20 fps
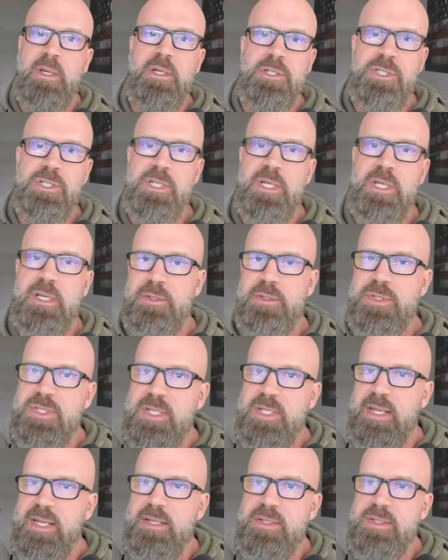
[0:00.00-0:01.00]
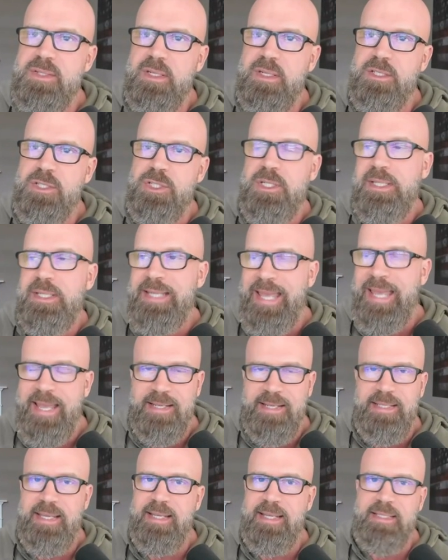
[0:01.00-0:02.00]
She understands that she
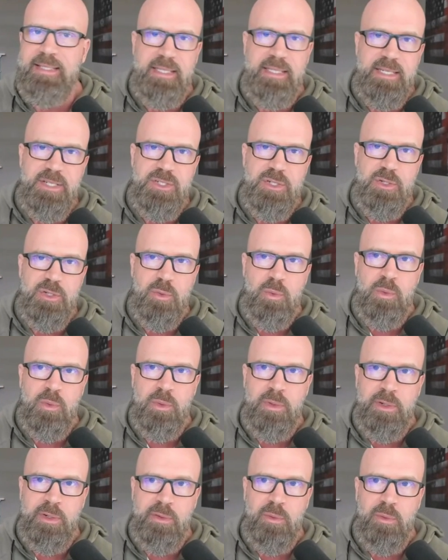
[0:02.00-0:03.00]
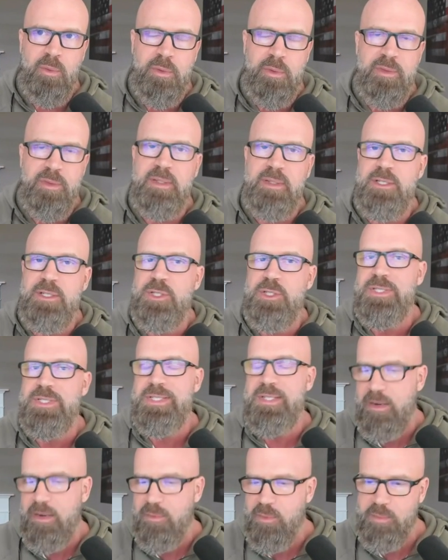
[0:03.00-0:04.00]
can't get lazy or think that
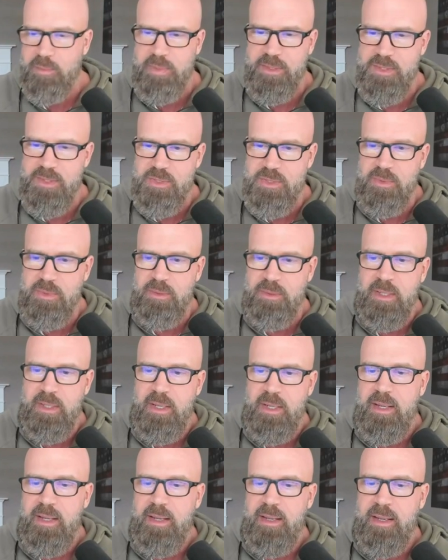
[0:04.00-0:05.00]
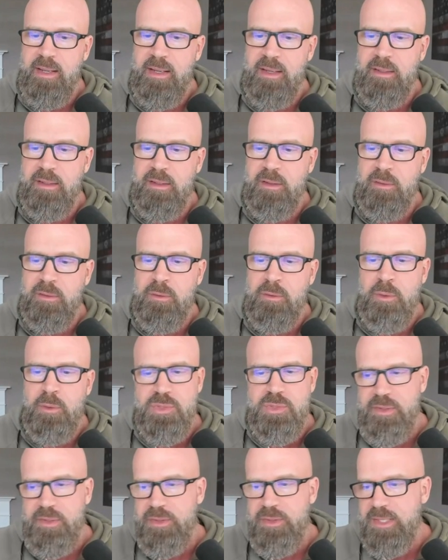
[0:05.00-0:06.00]
she's not replaceable. And
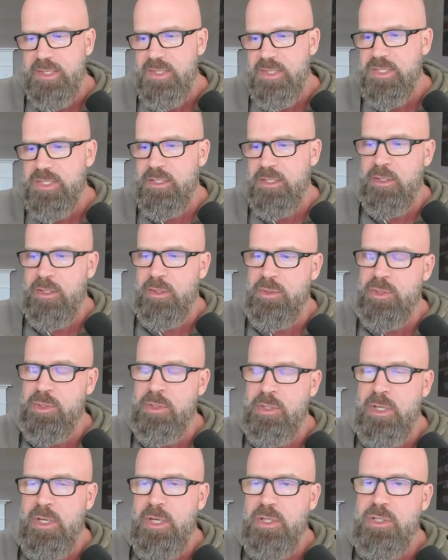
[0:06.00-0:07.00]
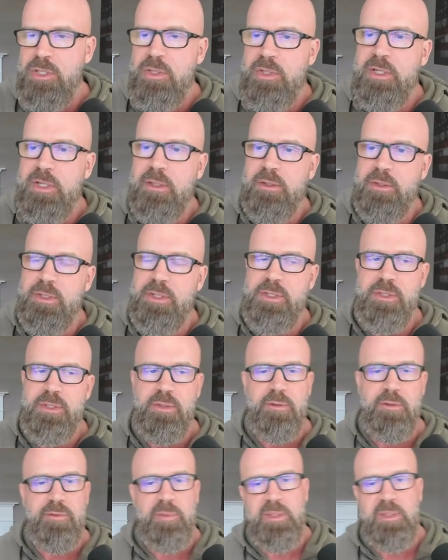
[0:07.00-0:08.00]
those are all things that, you know, you can learn to
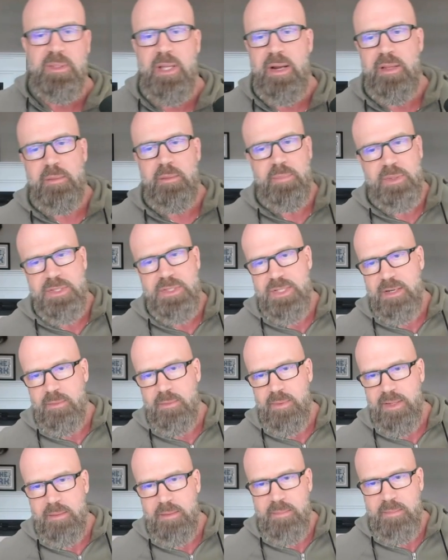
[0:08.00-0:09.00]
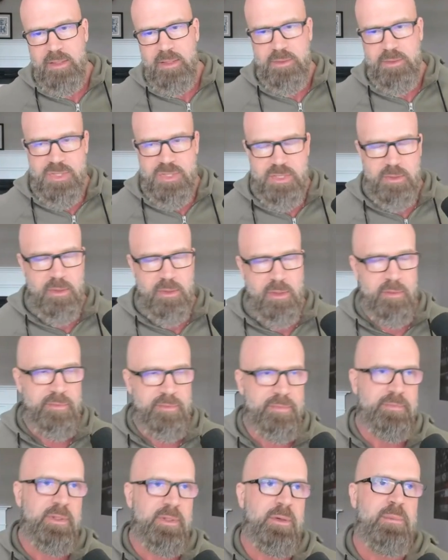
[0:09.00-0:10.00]
do from a lot of the books that I recommend. They're sitting
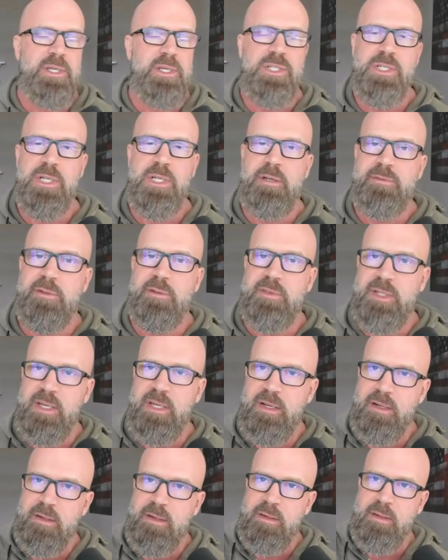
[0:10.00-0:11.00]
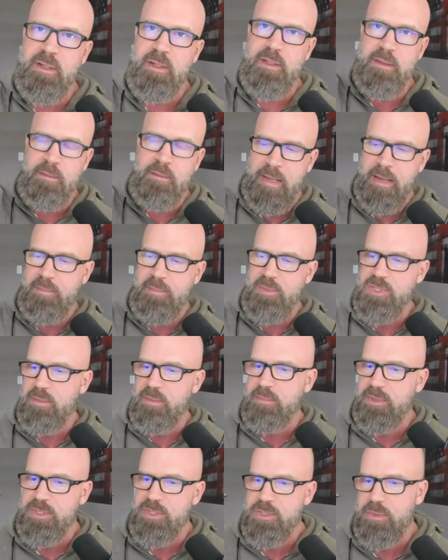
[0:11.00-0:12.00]
off, you know, my shelf over here in the
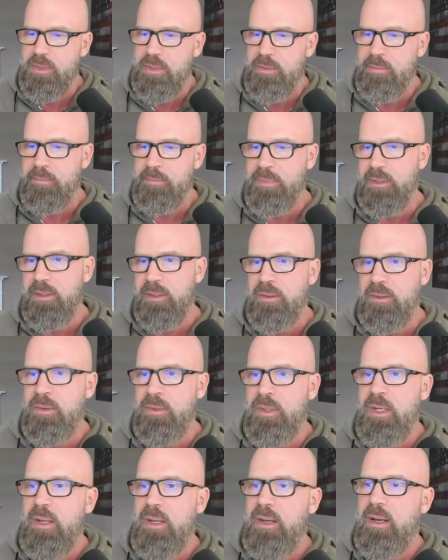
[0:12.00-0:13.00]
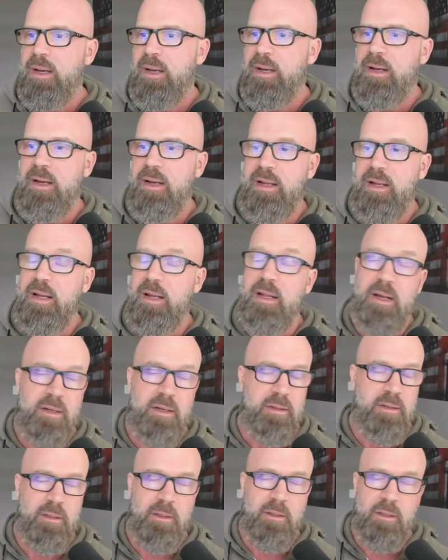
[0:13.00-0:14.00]
Amazon bookstore below. I got
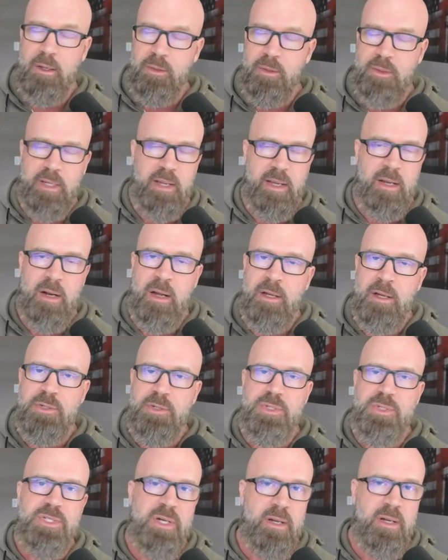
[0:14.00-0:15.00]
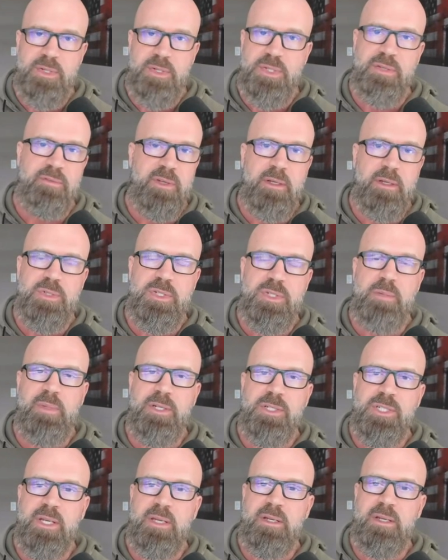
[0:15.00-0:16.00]
hundreds and hundreds of videos on
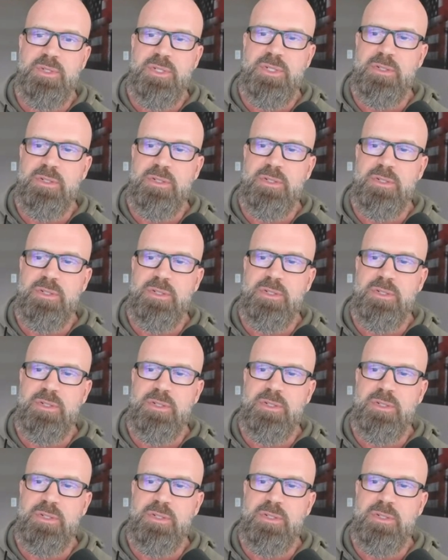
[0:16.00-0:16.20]
my channel.